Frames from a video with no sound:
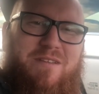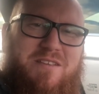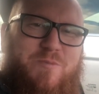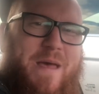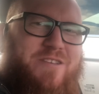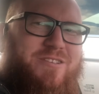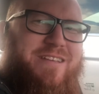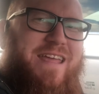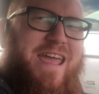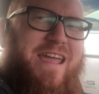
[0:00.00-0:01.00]
a little special
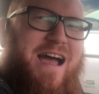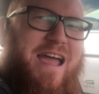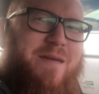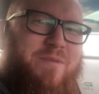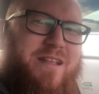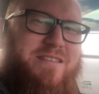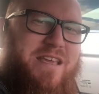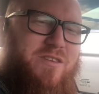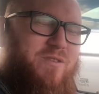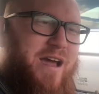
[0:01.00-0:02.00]
today. I am going to
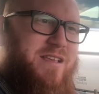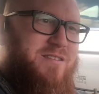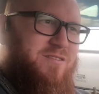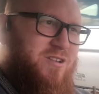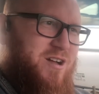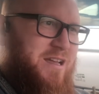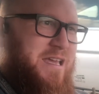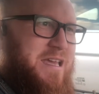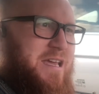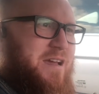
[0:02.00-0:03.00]
take you guys along
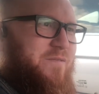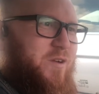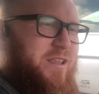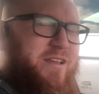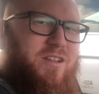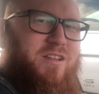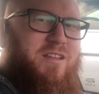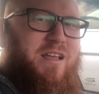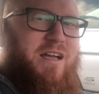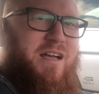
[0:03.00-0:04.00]
for a
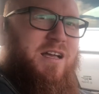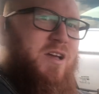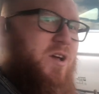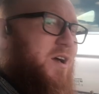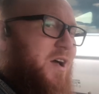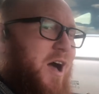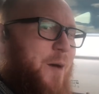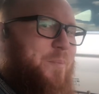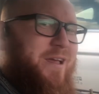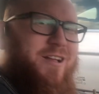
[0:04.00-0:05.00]
little
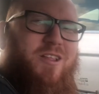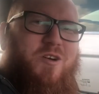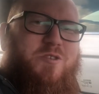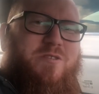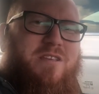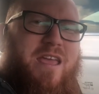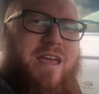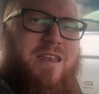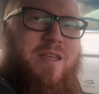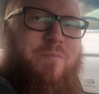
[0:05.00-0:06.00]
up and close
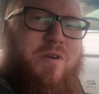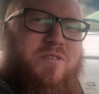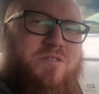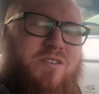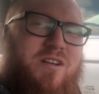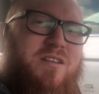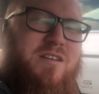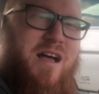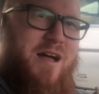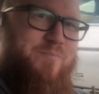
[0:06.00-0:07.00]
and personal
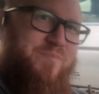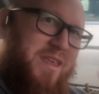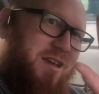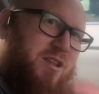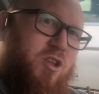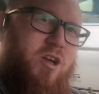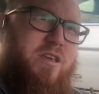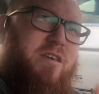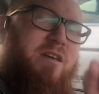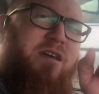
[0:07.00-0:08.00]
look
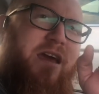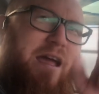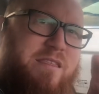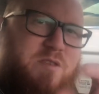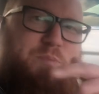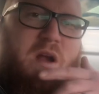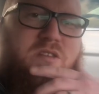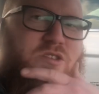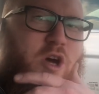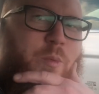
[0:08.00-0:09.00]
at this
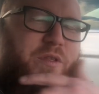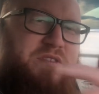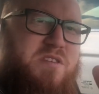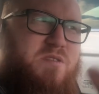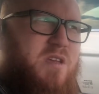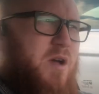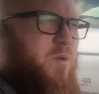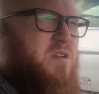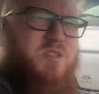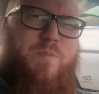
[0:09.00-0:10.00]
Barnes & Noble.
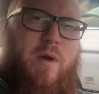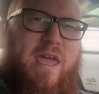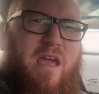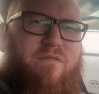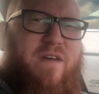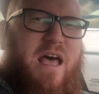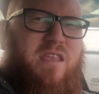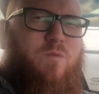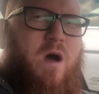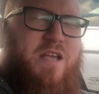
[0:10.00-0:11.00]
We're in Spokane
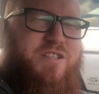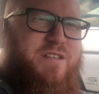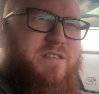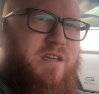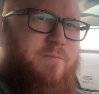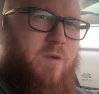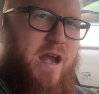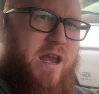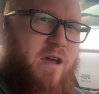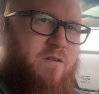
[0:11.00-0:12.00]
Valley, Washington
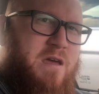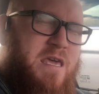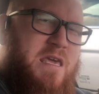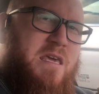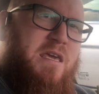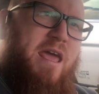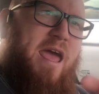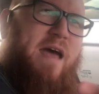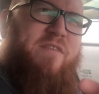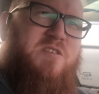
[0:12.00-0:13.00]
right now.
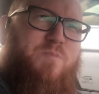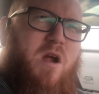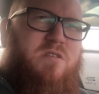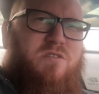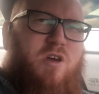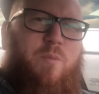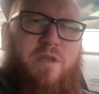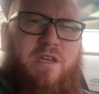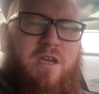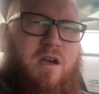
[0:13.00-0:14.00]
And this Barnes & Noble
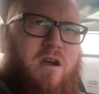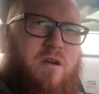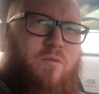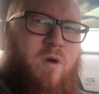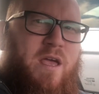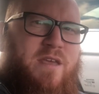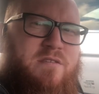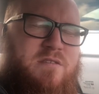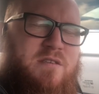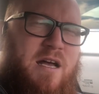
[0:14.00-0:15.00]
here
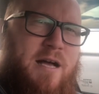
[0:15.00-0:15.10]
was